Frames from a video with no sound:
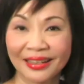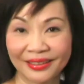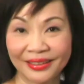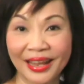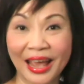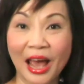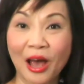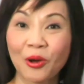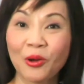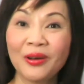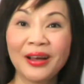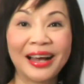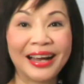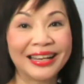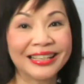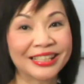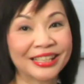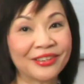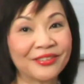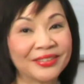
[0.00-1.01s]
Now
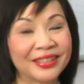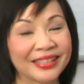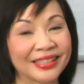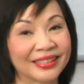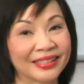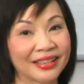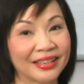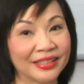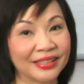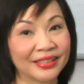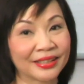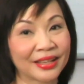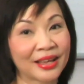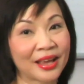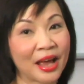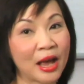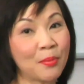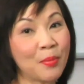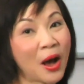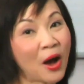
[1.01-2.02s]
I shall discuss
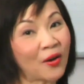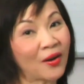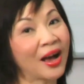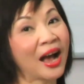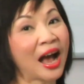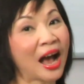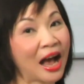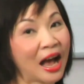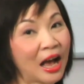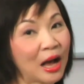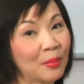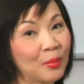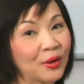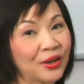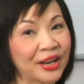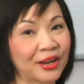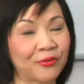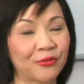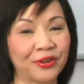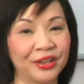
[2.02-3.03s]
about
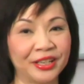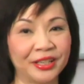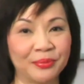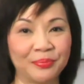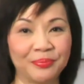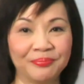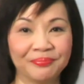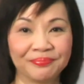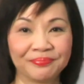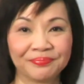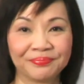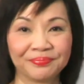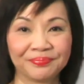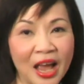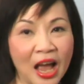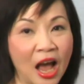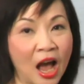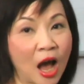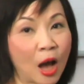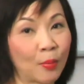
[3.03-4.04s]
harmonic rhythm.
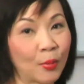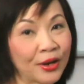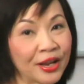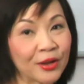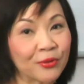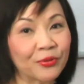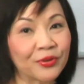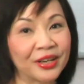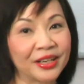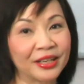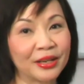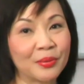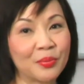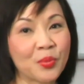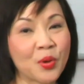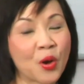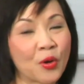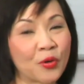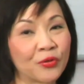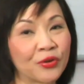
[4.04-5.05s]
Harmonic
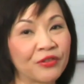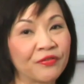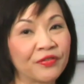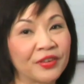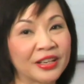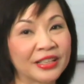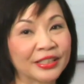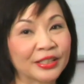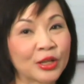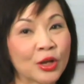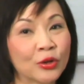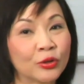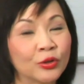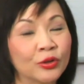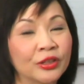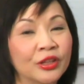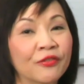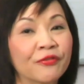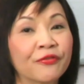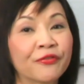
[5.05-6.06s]
rhythm refers
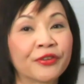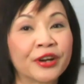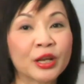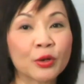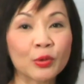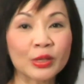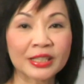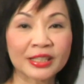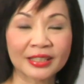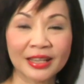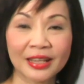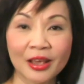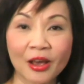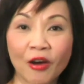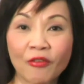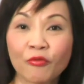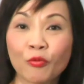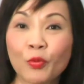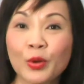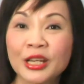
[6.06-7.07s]
to the frequency
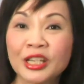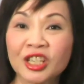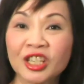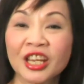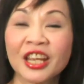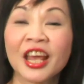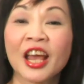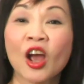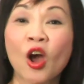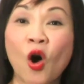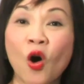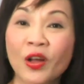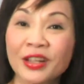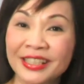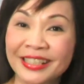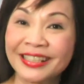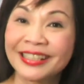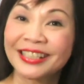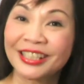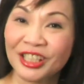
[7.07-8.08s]
of which
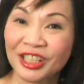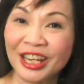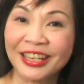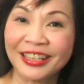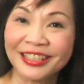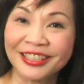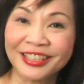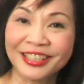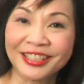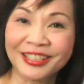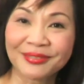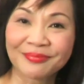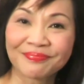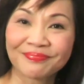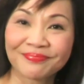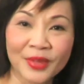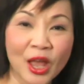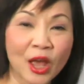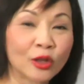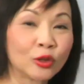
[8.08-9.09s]
chords change.
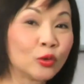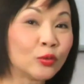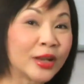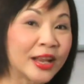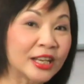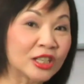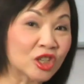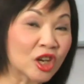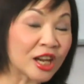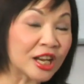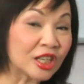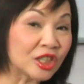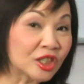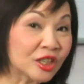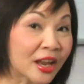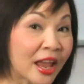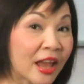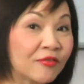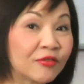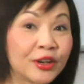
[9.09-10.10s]
Do they
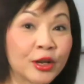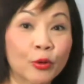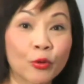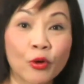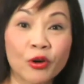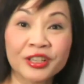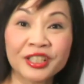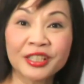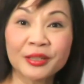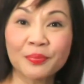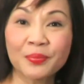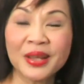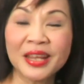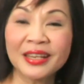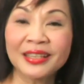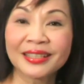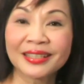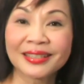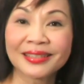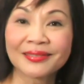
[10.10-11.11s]
change every crotchet
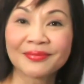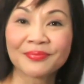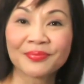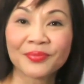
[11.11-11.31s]
beat?